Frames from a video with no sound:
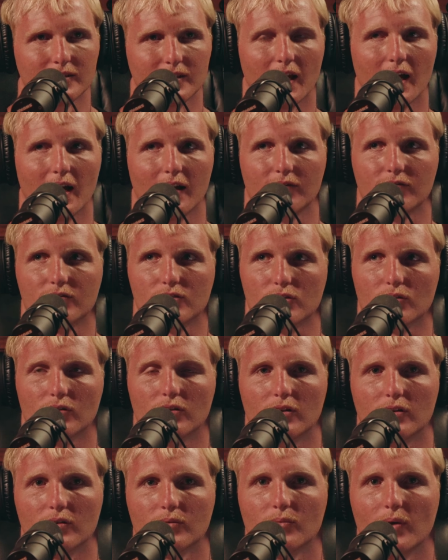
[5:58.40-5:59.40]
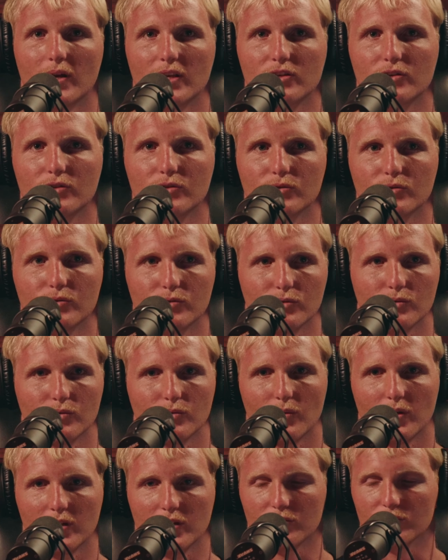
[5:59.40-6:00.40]
Yeah, for sure. When you
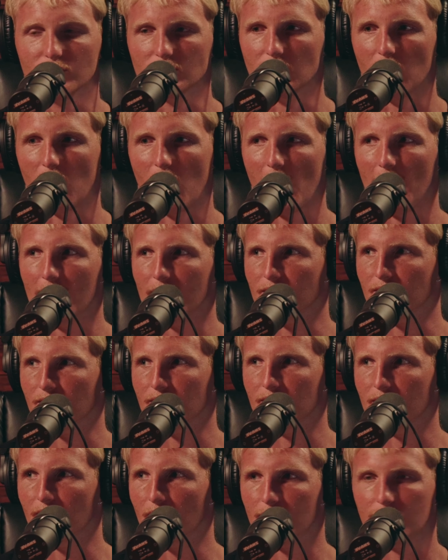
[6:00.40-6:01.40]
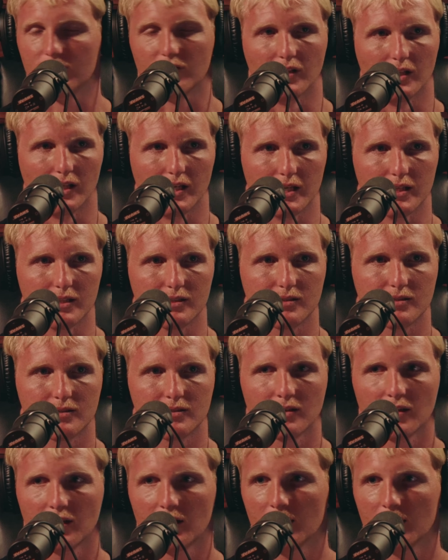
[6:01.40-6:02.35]
rely on affiliates